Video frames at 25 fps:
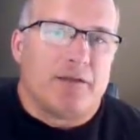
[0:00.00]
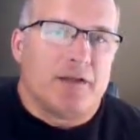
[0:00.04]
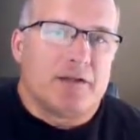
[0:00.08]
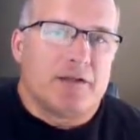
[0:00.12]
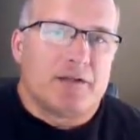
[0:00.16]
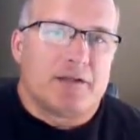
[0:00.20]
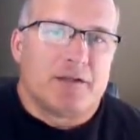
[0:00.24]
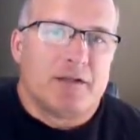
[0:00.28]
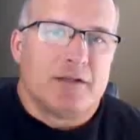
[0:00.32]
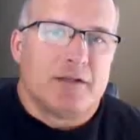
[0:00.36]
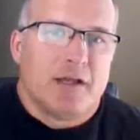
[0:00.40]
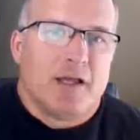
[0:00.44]

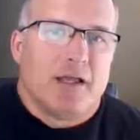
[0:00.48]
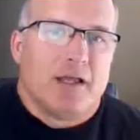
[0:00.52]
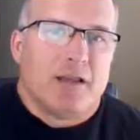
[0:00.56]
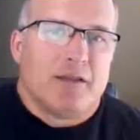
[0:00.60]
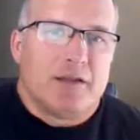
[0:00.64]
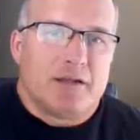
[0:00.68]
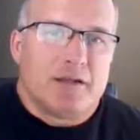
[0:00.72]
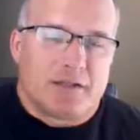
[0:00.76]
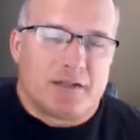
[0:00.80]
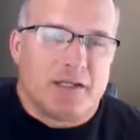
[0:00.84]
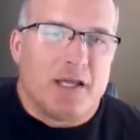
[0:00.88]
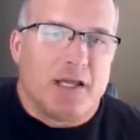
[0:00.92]
this
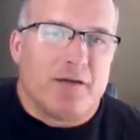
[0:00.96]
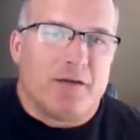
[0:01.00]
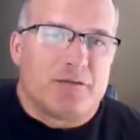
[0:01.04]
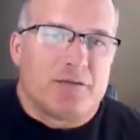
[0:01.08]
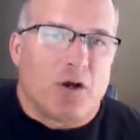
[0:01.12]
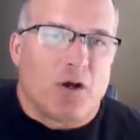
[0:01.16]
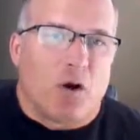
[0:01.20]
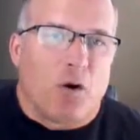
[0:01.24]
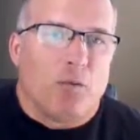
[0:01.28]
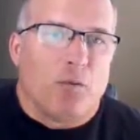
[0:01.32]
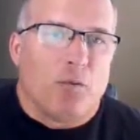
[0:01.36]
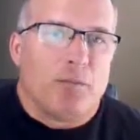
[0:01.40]
this
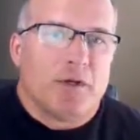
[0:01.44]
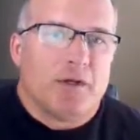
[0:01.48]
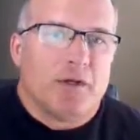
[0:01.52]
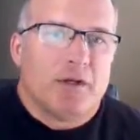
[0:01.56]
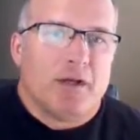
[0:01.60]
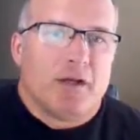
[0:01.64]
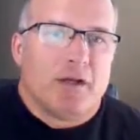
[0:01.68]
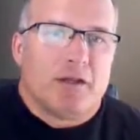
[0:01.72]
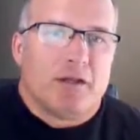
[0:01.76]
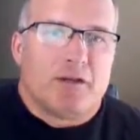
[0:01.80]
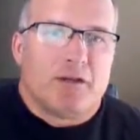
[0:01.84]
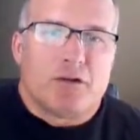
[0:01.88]
gives hope
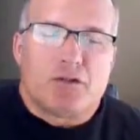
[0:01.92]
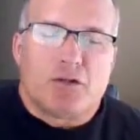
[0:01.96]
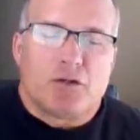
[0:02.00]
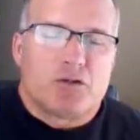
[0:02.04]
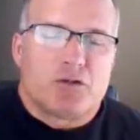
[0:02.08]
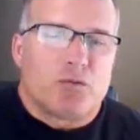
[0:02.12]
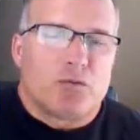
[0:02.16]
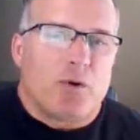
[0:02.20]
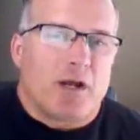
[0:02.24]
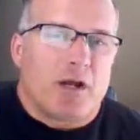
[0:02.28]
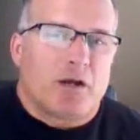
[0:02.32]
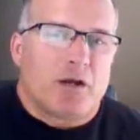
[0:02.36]
there's a
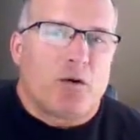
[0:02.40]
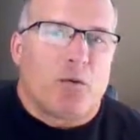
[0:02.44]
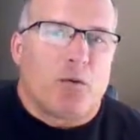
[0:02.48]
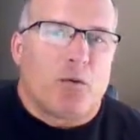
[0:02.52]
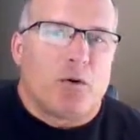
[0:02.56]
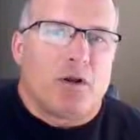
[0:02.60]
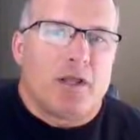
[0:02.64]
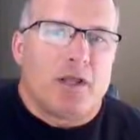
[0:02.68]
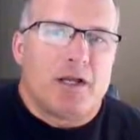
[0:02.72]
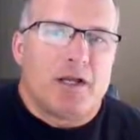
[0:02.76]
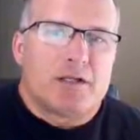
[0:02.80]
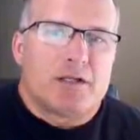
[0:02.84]
direct
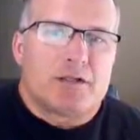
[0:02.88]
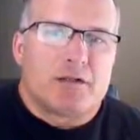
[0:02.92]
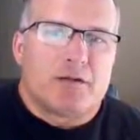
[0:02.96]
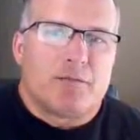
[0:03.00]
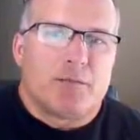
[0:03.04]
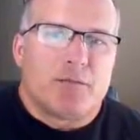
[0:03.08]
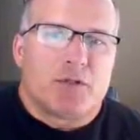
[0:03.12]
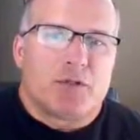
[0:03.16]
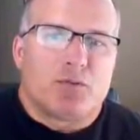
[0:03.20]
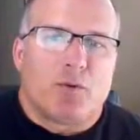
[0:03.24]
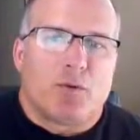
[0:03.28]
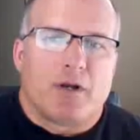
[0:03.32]

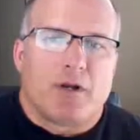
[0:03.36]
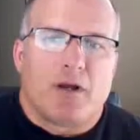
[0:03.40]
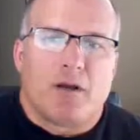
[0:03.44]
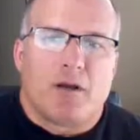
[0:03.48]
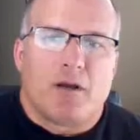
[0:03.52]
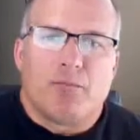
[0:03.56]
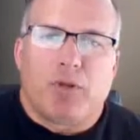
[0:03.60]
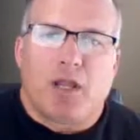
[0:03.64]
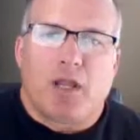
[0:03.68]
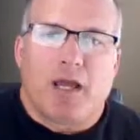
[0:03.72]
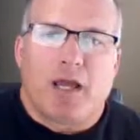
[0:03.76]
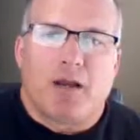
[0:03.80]
correlation between
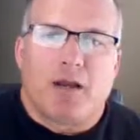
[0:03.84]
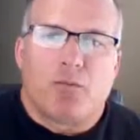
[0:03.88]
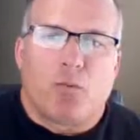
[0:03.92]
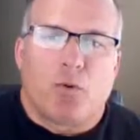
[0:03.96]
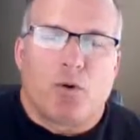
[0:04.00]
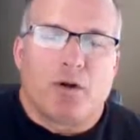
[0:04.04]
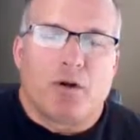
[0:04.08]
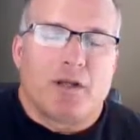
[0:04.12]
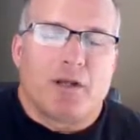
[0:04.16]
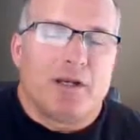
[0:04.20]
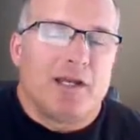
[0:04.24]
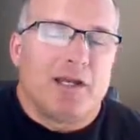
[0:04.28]
unplanned
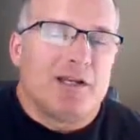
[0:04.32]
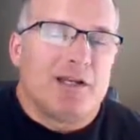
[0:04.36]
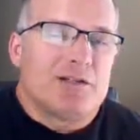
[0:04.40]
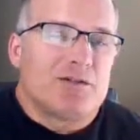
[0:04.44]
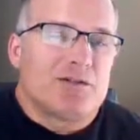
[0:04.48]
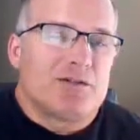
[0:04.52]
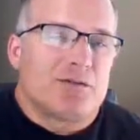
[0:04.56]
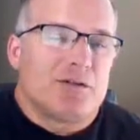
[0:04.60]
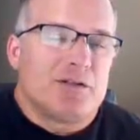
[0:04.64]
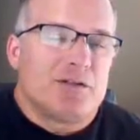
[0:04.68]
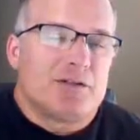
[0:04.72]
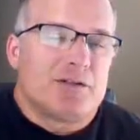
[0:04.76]
work and
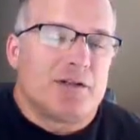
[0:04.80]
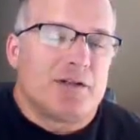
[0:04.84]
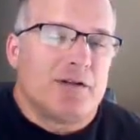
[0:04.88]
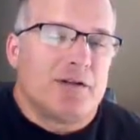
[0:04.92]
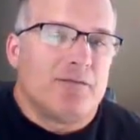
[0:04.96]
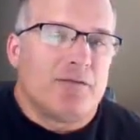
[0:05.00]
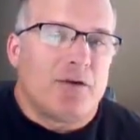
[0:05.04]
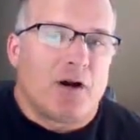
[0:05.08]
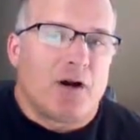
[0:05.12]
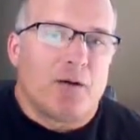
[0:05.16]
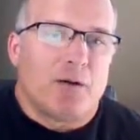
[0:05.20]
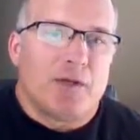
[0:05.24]
injuries and
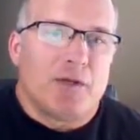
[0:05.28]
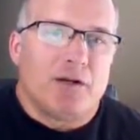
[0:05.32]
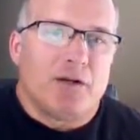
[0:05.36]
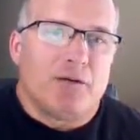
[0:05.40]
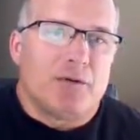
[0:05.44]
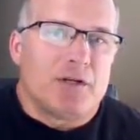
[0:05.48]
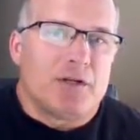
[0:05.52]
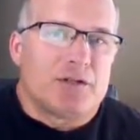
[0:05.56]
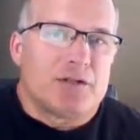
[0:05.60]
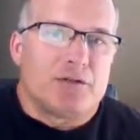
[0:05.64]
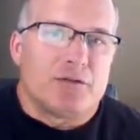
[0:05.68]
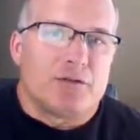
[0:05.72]

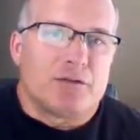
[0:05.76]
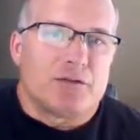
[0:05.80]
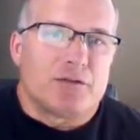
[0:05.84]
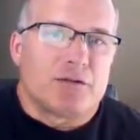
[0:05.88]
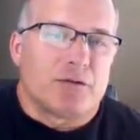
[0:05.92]
environmental issues.